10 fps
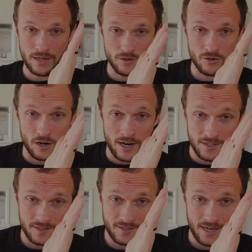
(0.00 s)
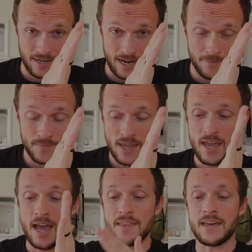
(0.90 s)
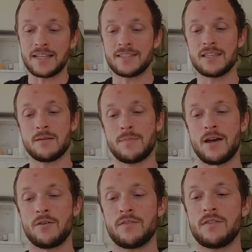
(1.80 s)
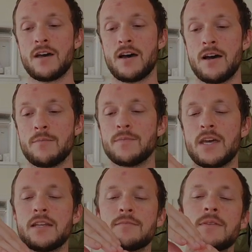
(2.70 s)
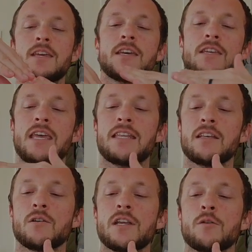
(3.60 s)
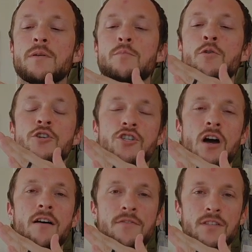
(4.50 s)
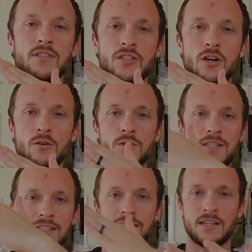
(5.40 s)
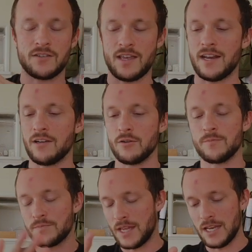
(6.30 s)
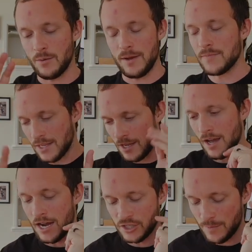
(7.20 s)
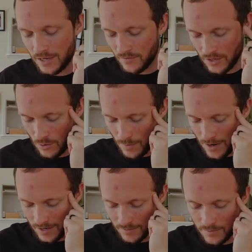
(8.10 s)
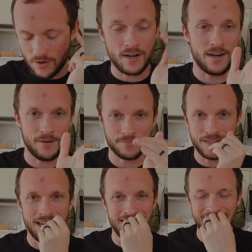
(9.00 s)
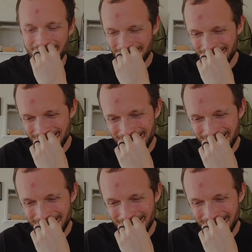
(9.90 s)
that your grind is set at. And that's the amount um, that it'll, it'll be pushed off the stone to center that angle. Anyway, I should make a video about it. Not right now.